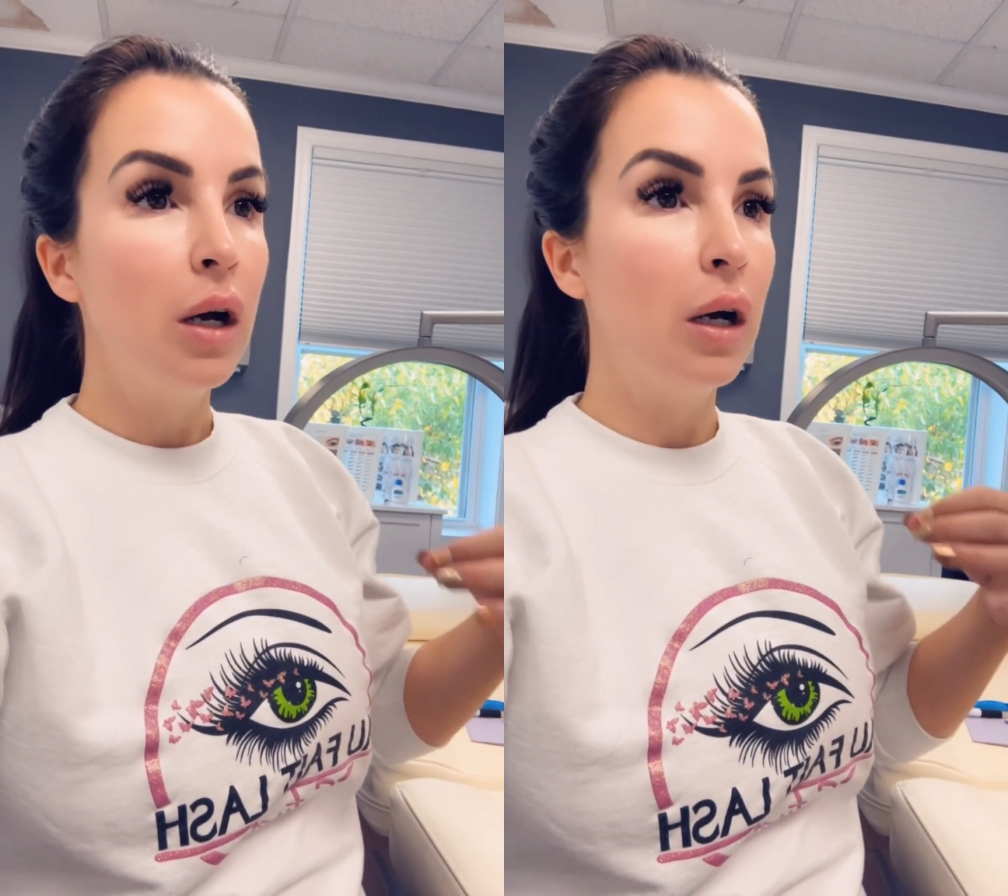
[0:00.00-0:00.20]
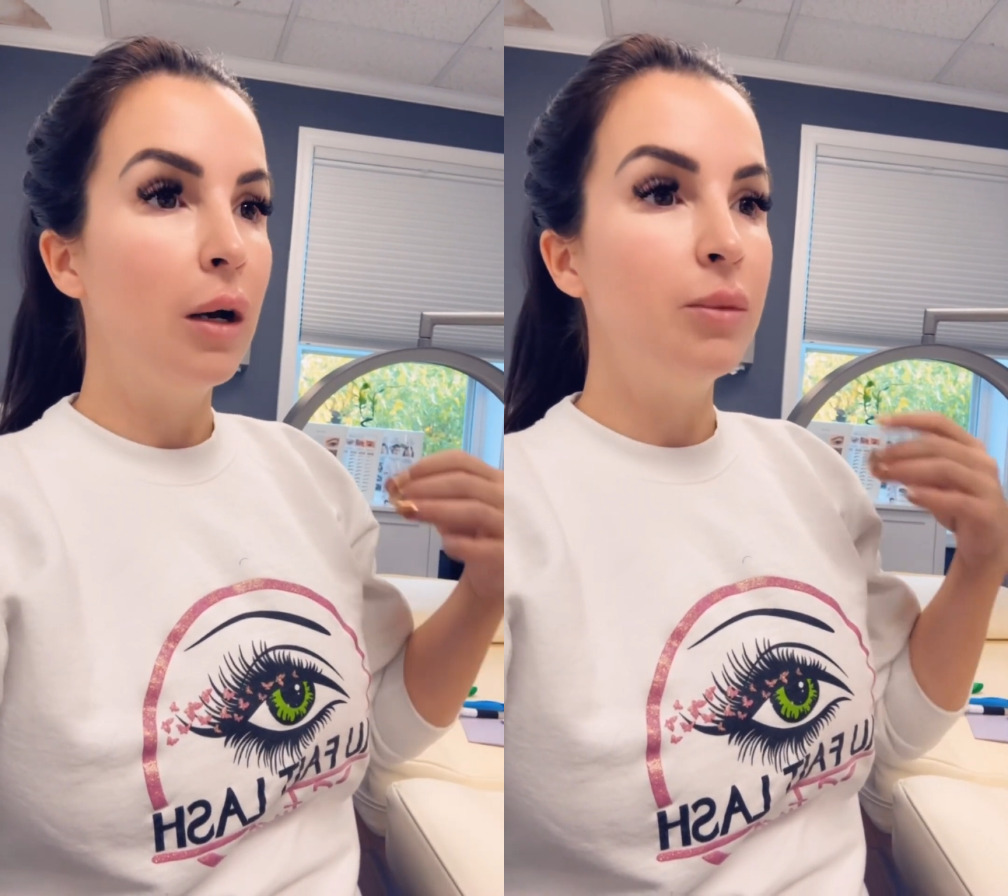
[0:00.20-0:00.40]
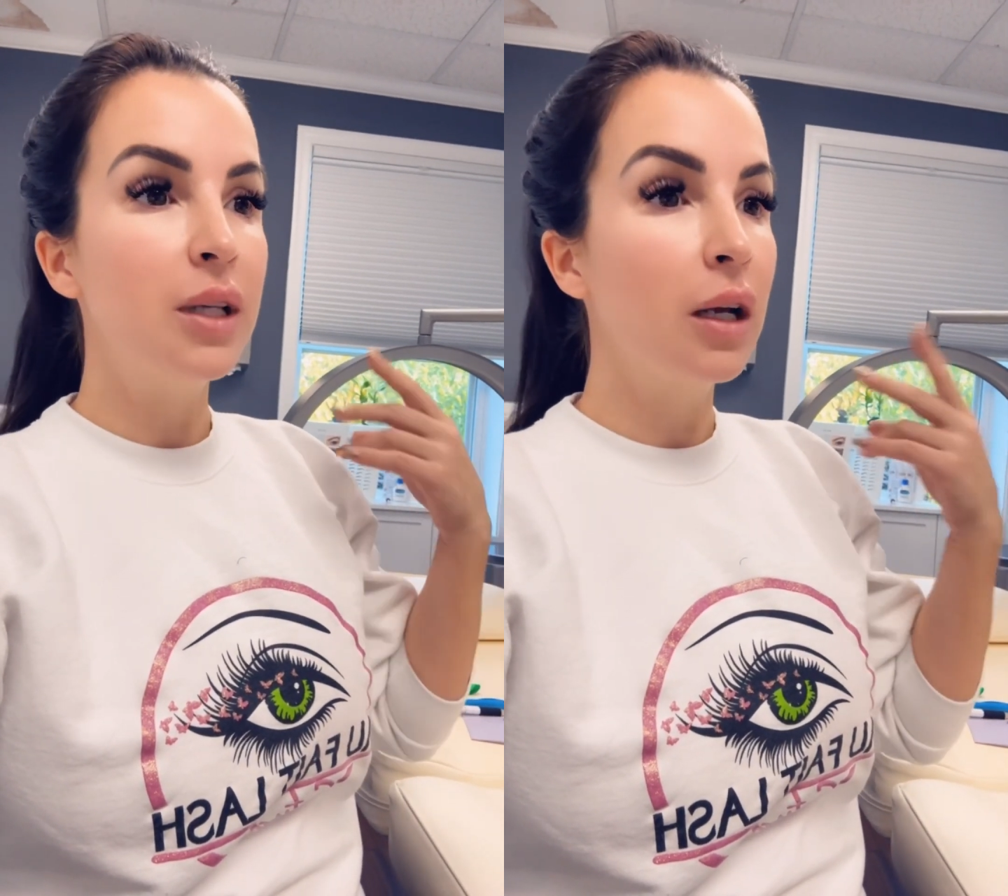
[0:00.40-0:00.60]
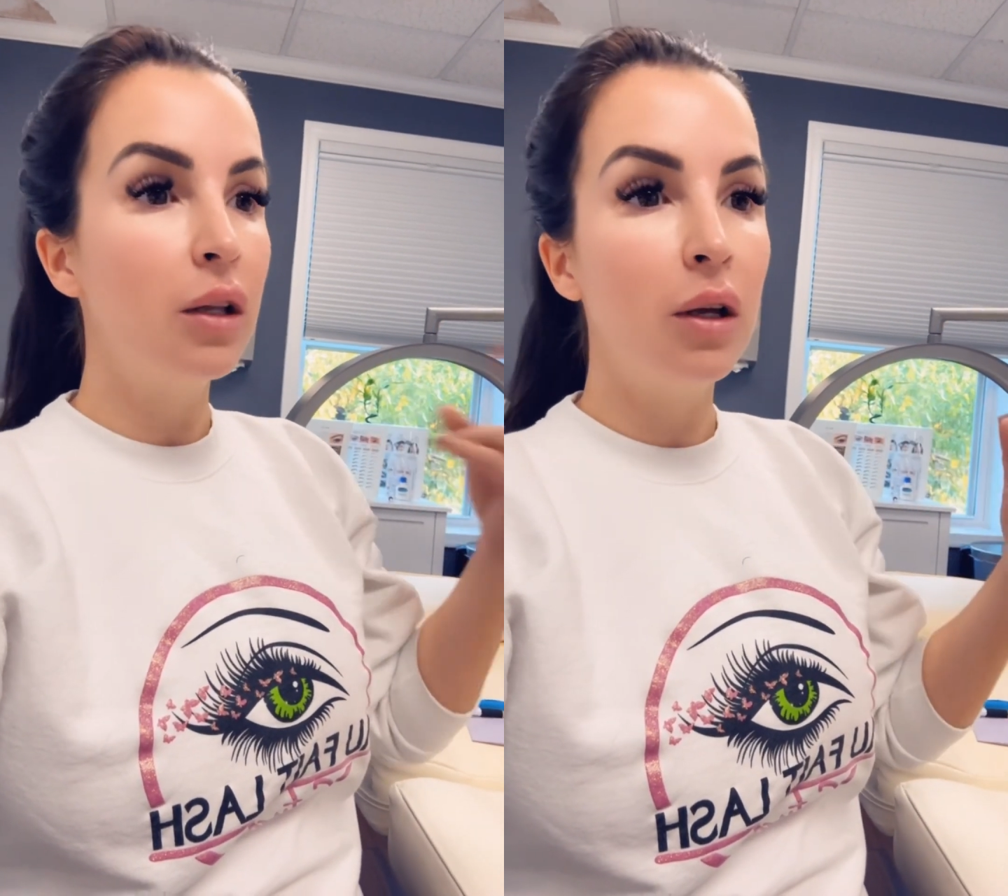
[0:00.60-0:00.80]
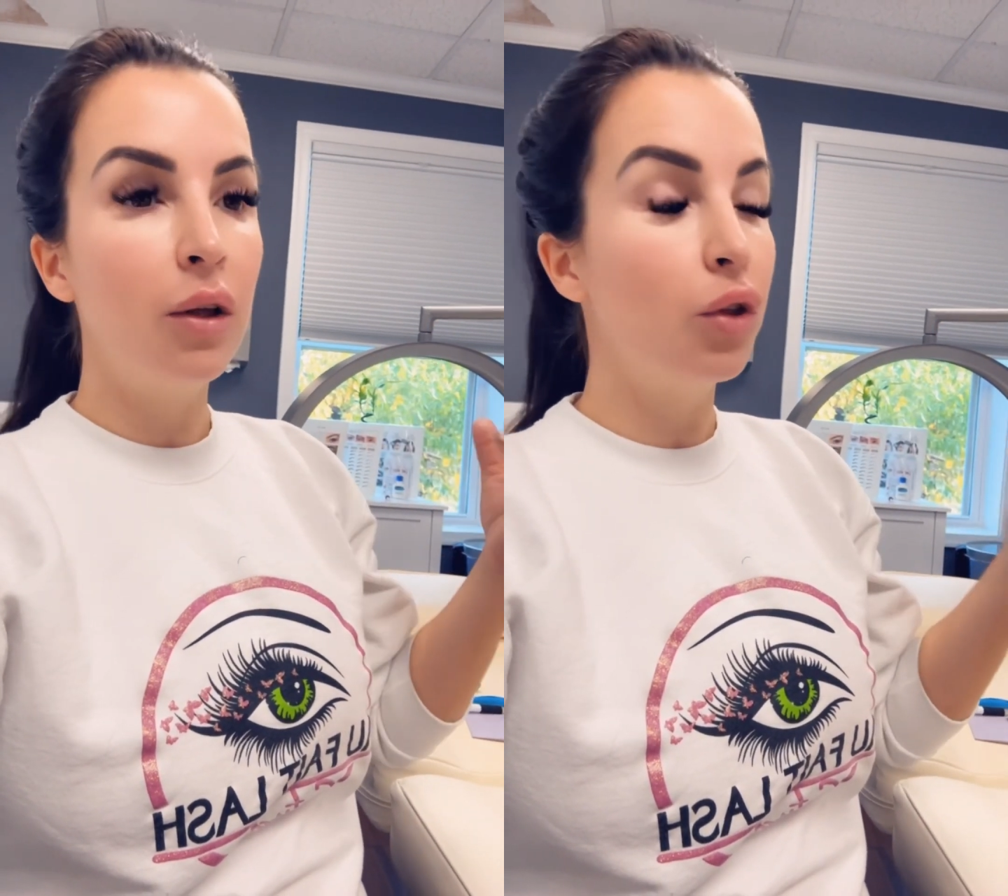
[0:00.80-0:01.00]

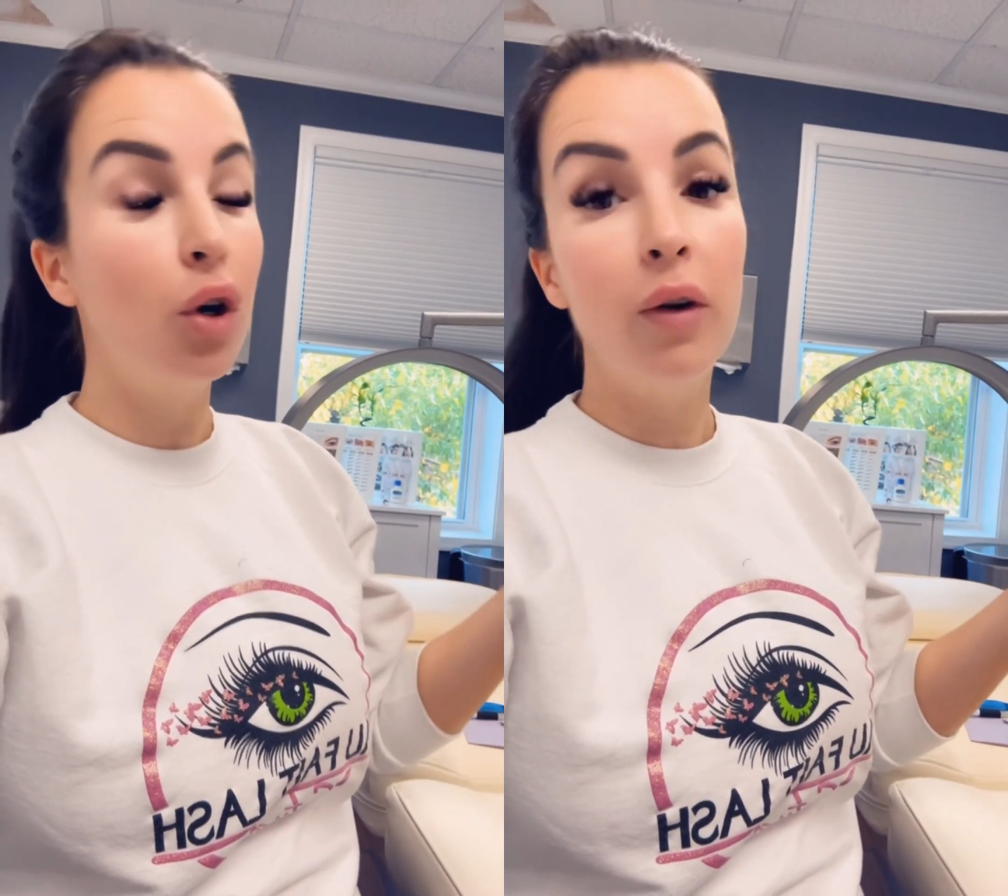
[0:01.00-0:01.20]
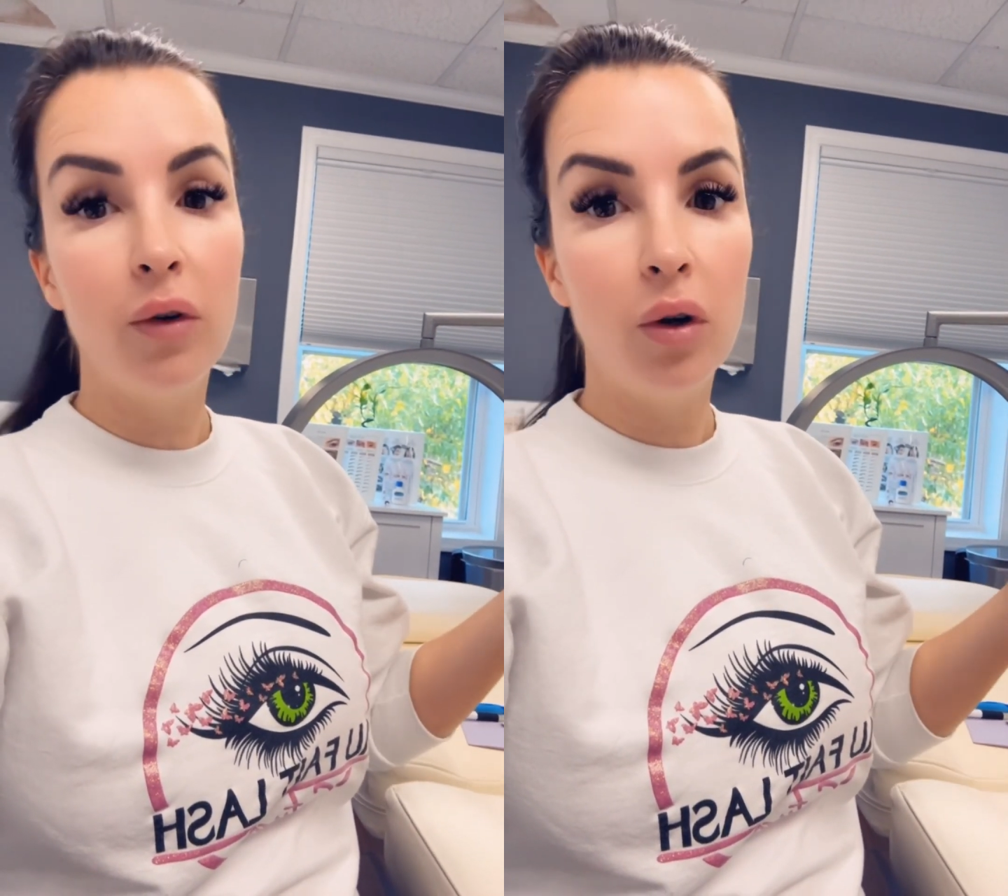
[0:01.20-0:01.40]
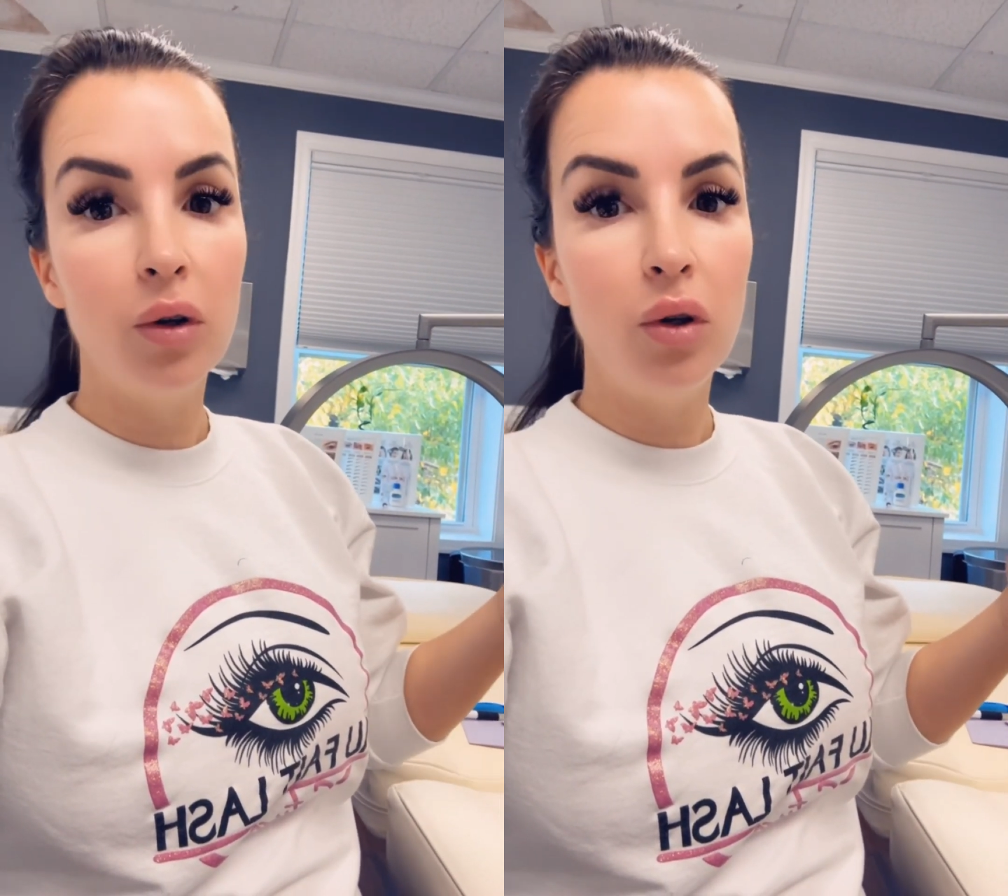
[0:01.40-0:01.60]
Third of all,